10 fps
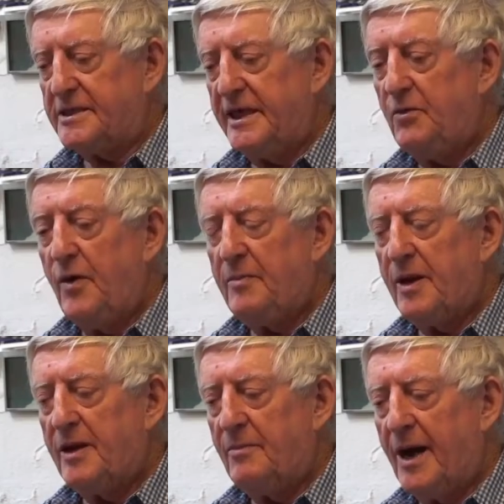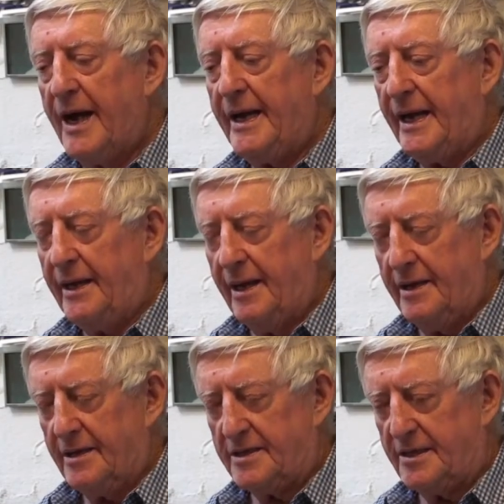to see women in mining
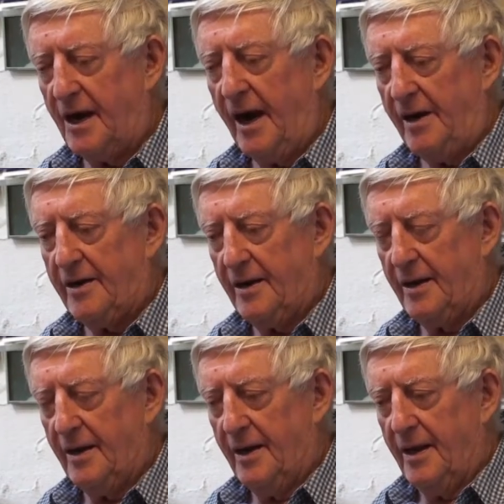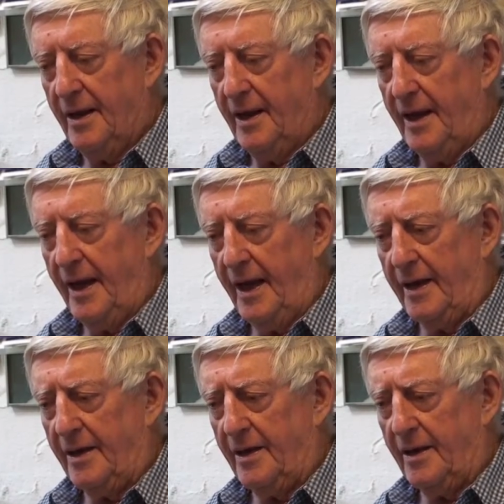start.
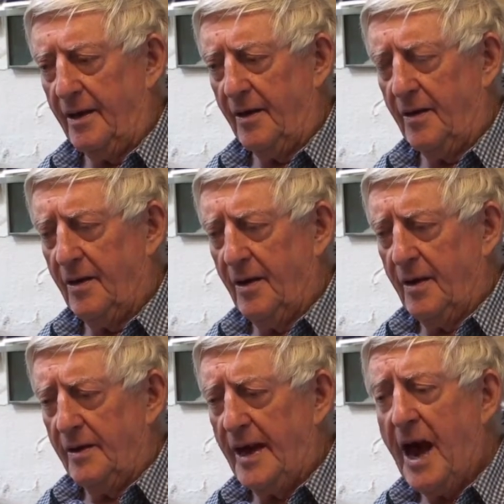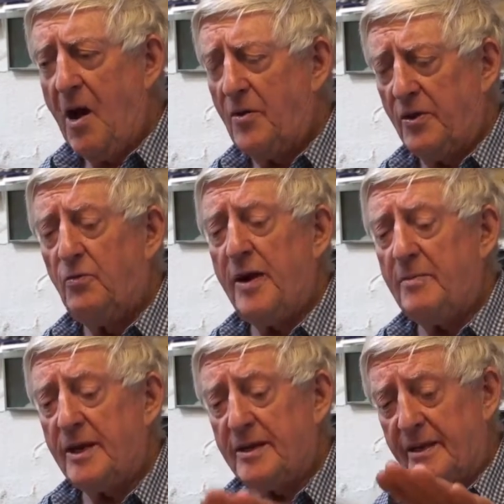And now the
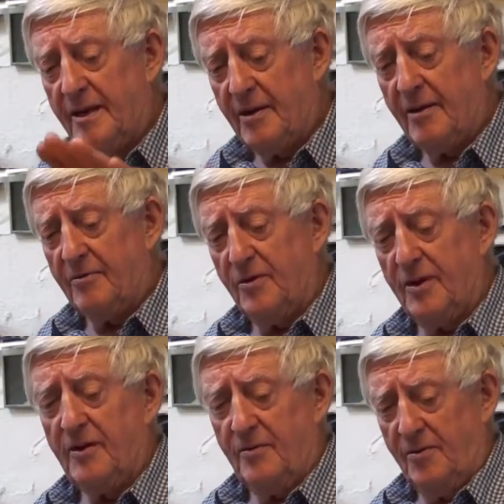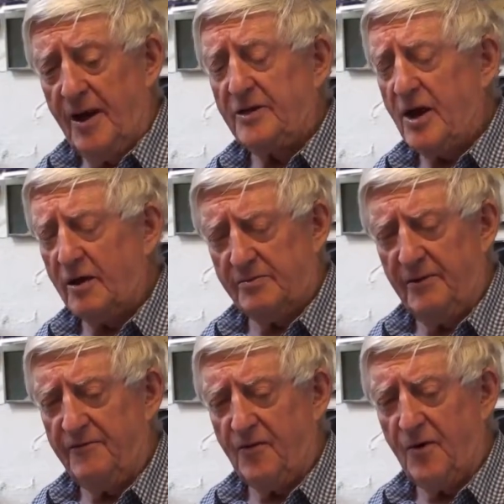women, I talked
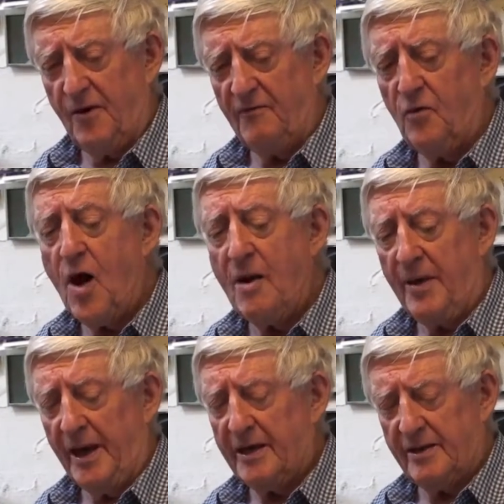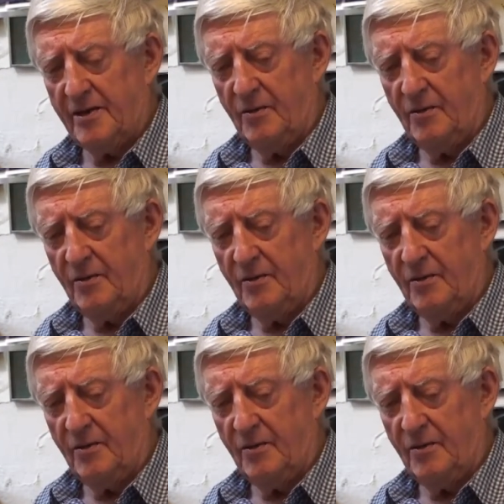before of WAMIC